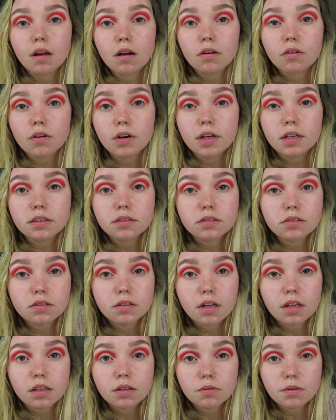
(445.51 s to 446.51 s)
Alright,
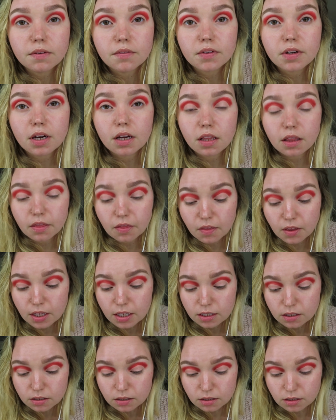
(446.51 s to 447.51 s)
so now that we've cut
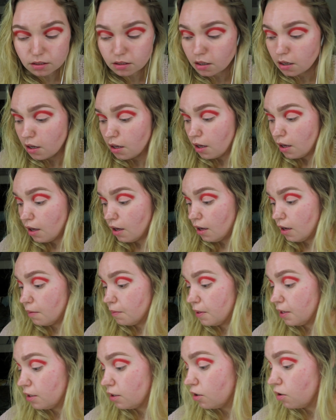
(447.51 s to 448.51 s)
this,
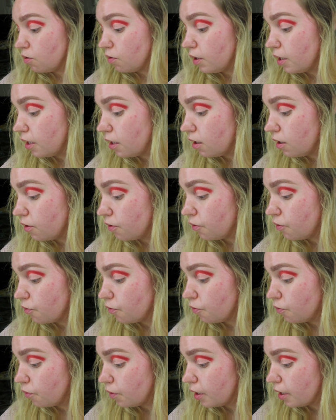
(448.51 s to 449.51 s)
I'm going to go in
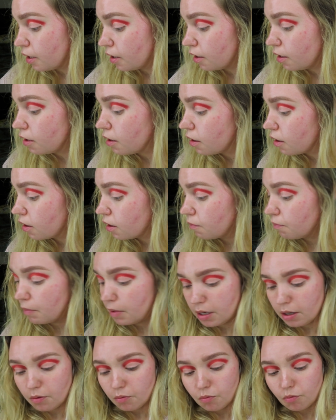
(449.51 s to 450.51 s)
with
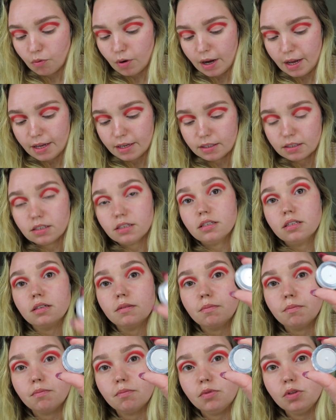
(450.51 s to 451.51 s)
my white
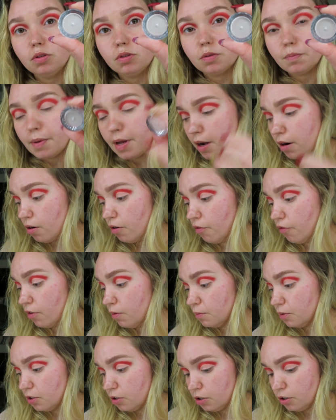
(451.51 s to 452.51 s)
loose powder
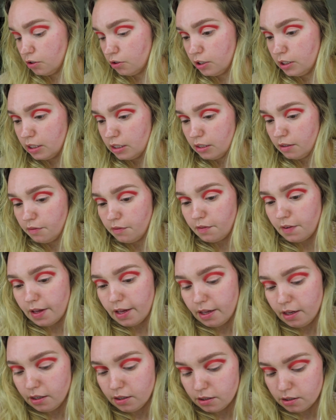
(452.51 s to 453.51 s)
from Surgery
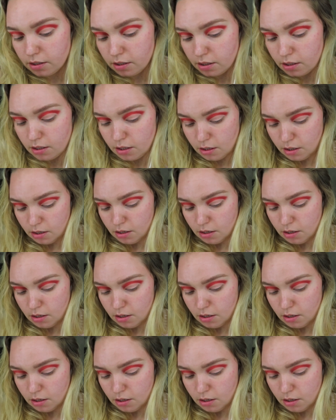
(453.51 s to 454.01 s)
Defect.